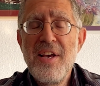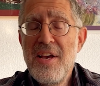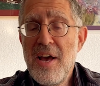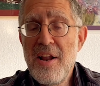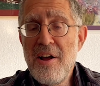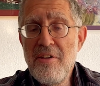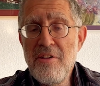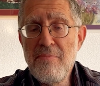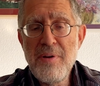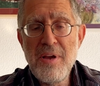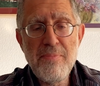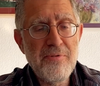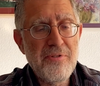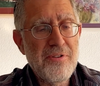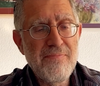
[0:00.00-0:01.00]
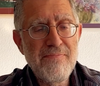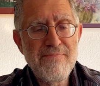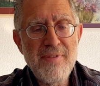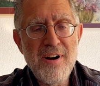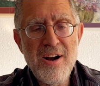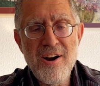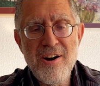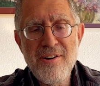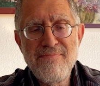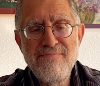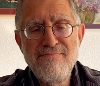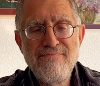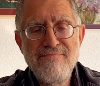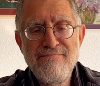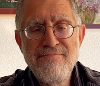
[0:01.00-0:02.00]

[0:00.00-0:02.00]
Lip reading: And other people are